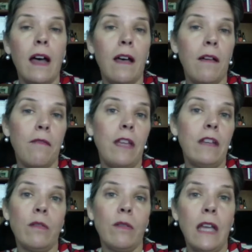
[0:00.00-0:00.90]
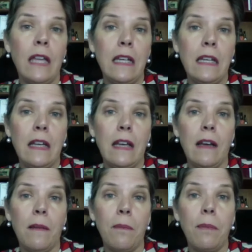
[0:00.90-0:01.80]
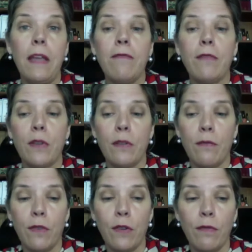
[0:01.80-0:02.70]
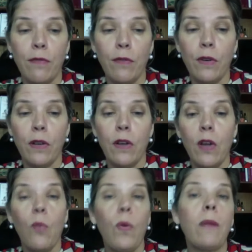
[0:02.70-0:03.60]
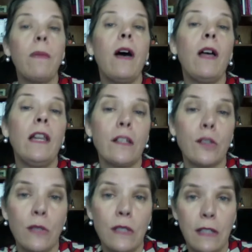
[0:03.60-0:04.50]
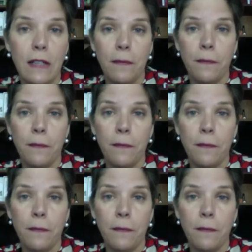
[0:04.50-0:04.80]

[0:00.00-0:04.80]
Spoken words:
venue and pay for your food? What about electricity?